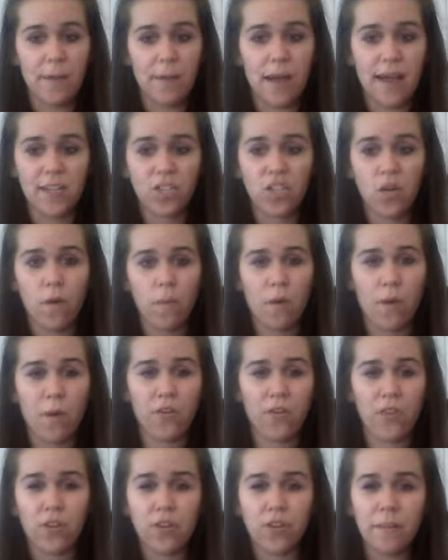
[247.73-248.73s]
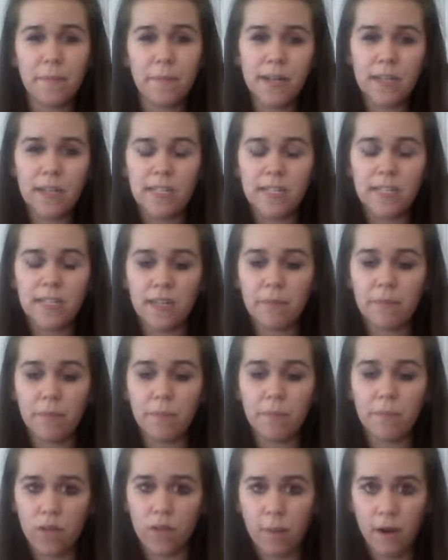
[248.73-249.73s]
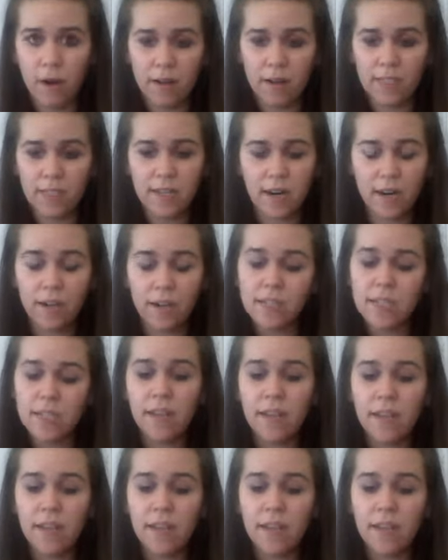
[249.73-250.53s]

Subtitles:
I show up about 30 minutes before the party starts,